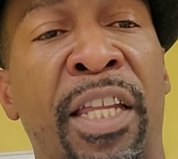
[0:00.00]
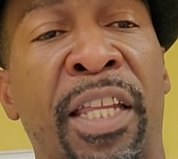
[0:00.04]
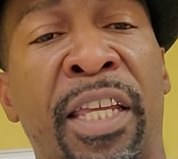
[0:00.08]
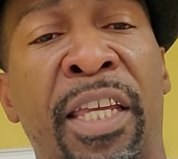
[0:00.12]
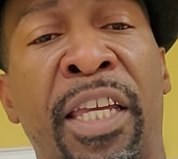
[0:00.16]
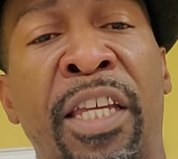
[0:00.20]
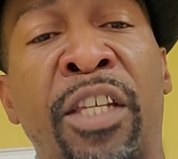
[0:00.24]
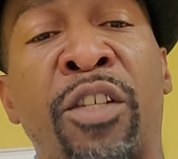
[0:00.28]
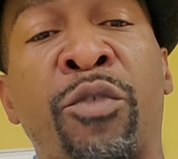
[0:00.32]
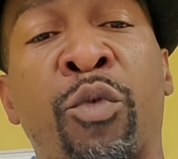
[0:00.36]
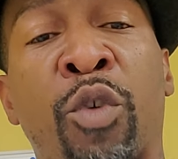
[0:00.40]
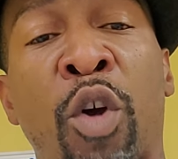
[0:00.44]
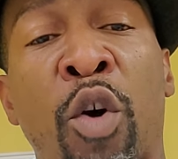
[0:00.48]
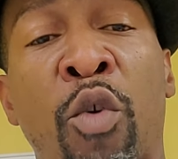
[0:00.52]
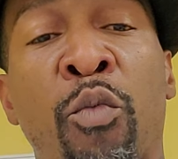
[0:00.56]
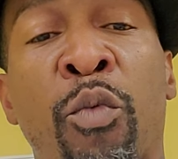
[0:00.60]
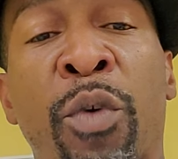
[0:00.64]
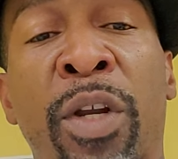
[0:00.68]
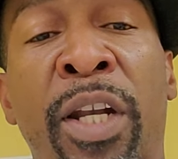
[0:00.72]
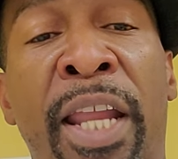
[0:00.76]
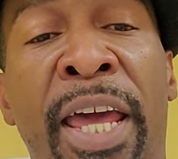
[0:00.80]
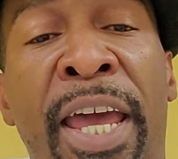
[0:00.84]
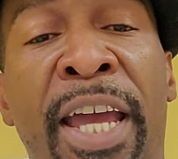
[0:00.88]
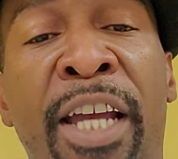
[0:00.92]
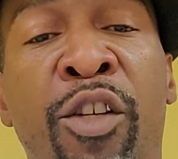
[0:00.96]
it's gonna
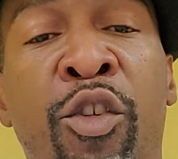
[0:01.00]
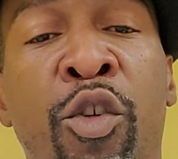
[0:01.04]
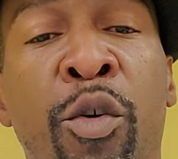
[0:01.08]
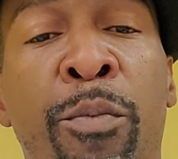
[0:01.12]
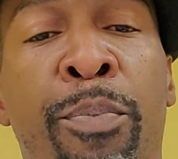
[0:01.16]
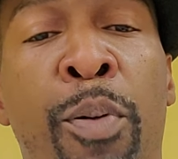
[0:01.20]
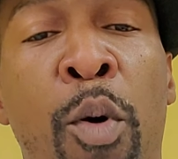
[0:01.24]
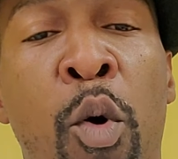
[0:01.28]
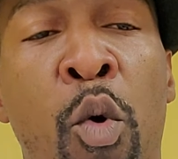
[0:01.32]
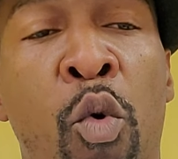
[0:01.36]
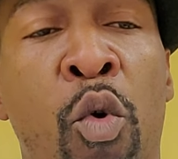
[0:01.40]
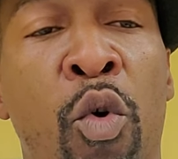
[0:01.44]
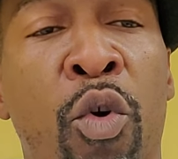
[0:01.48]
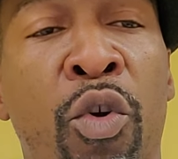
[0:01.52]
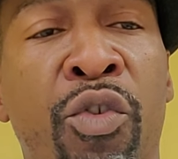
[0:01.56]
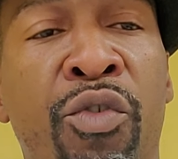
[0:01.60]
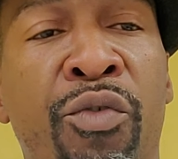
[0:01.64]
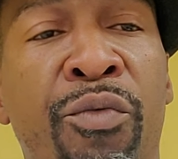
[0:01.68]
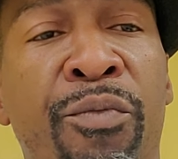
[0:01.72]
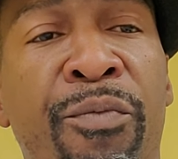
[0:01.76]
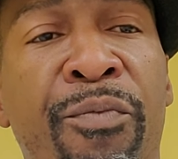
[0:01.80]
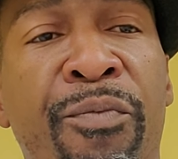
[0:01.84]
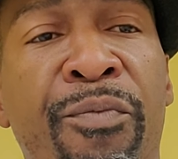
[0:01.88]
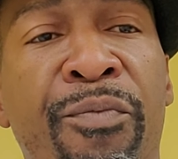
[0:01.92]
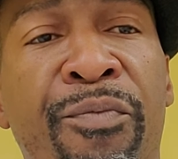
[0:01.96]
relax your pores.
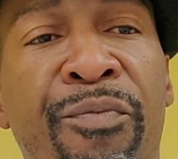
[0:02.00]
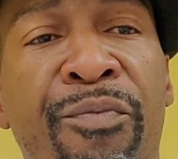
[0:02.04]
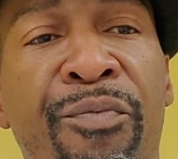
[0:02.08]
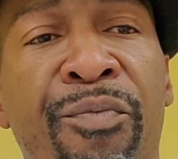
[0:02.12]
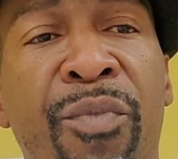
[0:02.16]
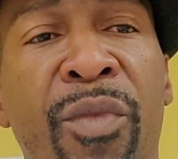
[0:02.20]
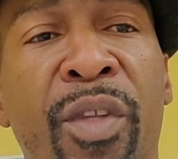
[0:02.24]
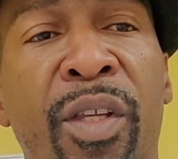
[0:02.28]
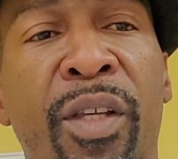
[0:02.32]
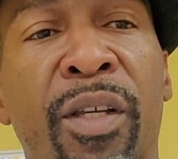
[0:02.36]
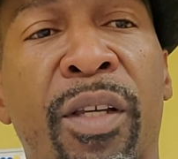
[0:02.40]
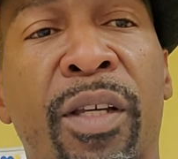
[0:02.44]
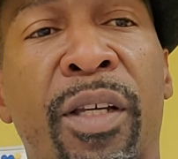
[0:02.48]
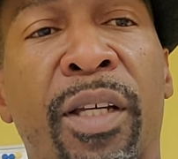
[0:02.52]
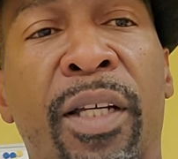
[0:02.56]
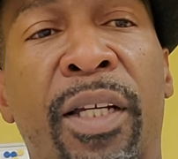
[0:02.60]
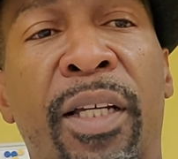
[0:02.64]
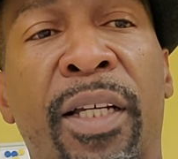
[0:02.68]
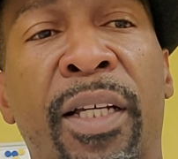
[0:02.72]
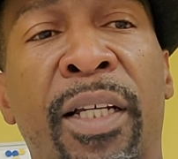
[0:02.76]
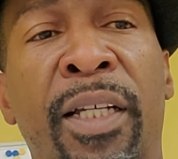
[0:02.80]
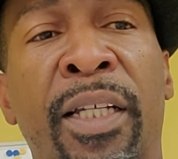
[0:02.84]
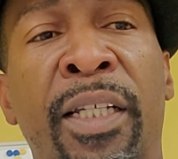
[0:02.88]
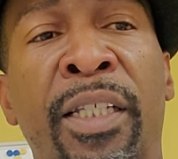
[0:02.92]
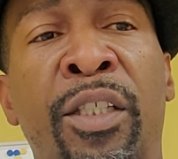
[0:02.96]

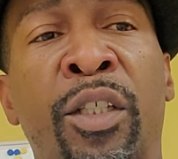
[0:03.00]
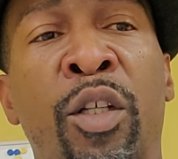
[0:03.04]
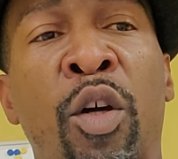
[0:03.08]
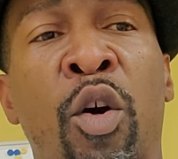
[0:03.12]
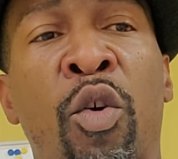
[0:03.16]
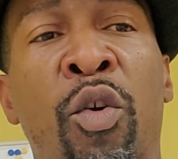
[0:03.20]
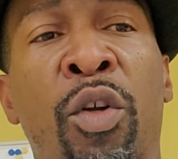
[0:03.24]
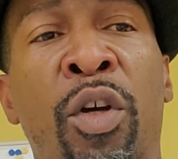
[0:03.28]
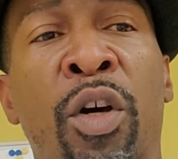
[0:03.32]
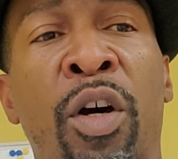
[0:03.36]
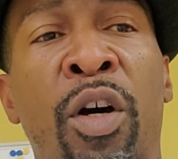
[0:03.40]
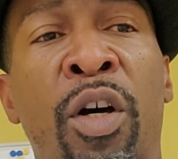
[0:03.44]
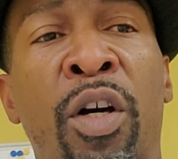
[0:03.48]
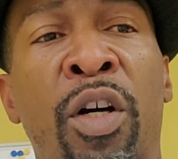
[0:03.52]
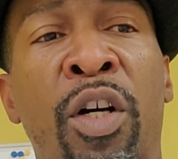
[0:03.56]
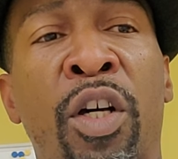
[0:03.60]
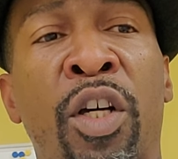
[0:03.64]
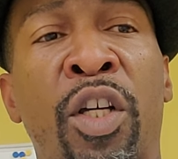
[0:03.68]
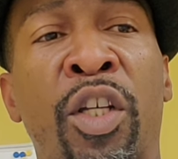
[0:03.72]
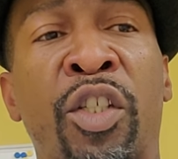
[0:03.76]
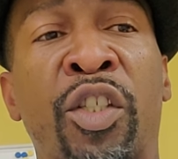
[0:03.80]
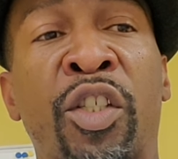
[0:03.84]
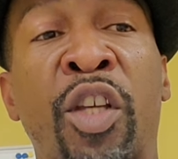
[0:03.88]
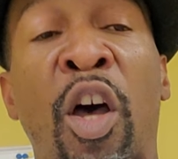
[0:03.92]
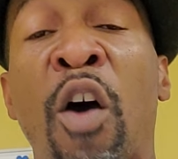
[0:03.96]
It's
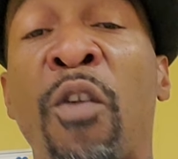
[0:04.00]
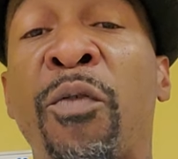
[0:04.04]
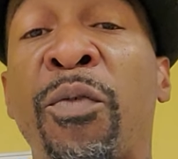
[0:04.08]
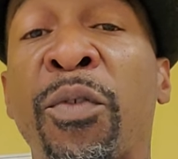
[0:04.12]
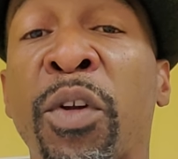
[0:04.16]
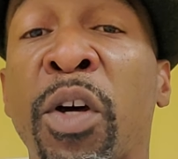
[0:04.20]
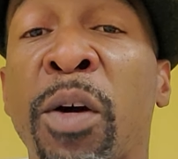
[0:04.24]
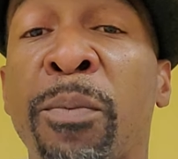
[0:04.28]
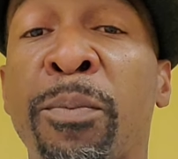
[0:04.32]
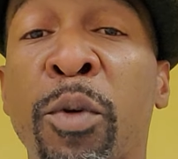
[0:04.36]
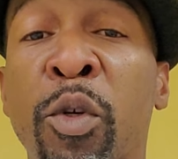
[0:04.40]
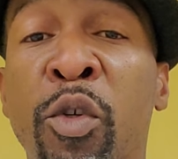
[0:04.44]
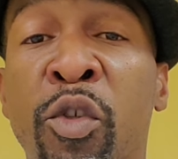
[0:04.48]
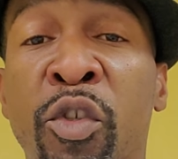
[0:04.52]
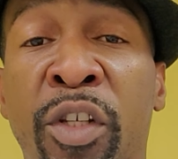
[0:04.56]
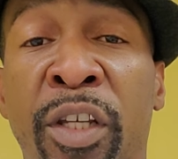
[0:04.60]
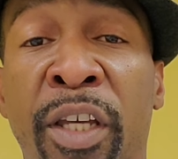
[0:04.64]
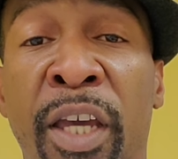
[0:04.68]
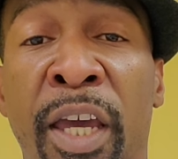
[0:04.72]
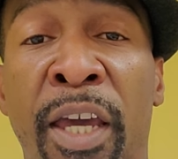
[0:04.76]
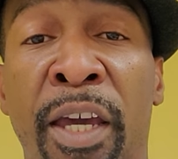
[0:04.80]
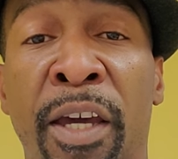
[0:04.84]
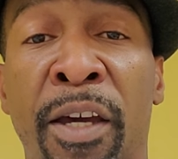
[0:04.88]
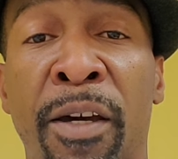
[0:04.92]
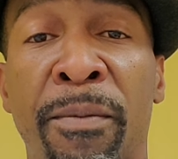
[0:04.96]
gonna soften up your
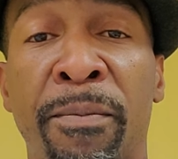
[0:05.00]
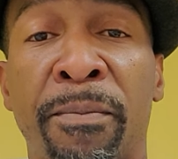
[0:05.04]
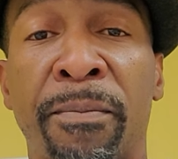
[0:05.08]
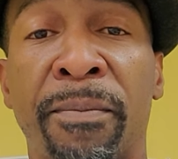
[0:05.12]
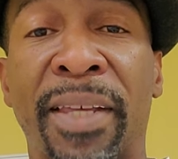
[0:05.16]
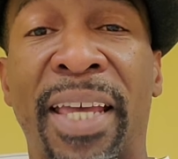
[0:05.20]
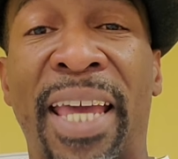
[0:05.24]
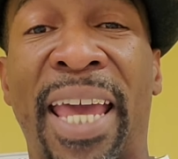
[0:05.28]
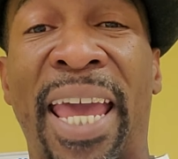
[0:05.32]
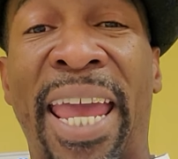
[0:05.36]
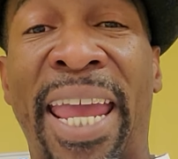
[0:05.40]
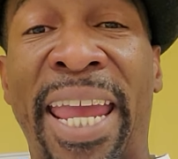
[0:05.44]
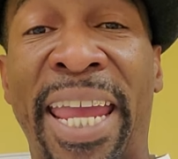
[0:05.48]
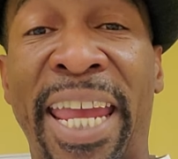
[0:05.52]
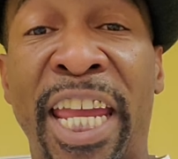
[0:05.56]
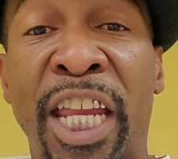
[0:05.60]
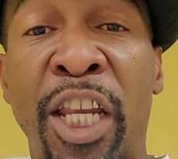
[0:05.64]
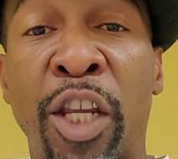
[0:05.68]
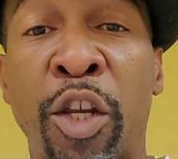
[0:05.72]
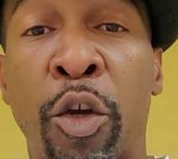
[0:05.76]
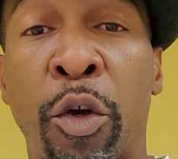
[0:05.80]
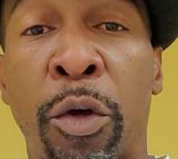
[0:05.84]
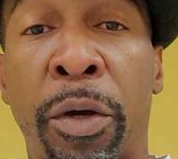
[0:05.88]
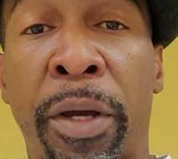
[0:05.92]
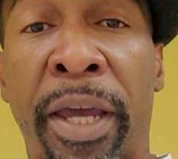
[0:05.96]
scalp and
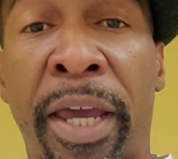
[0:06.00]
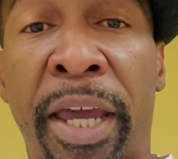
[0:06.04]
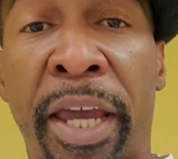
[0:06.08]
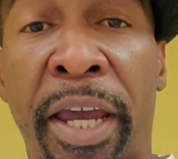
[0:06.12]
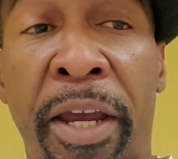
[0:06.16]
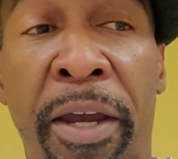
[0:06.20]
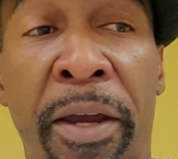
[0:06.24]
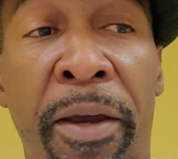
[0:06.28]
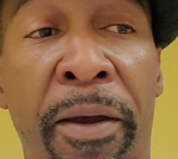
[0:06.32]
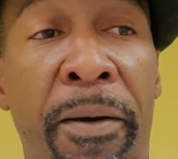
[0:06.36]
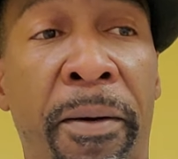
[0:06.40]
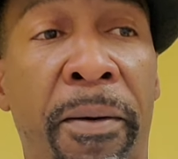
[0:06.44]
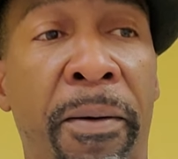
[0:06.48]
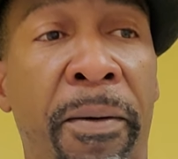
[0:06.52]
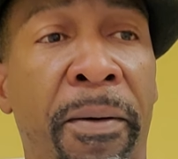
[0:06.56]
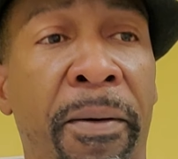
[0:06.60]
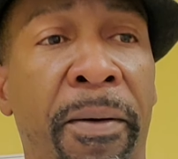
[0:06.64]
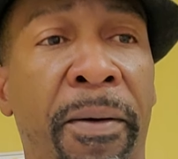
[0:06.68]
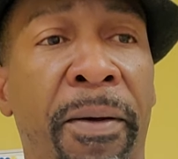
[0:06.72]
your hair,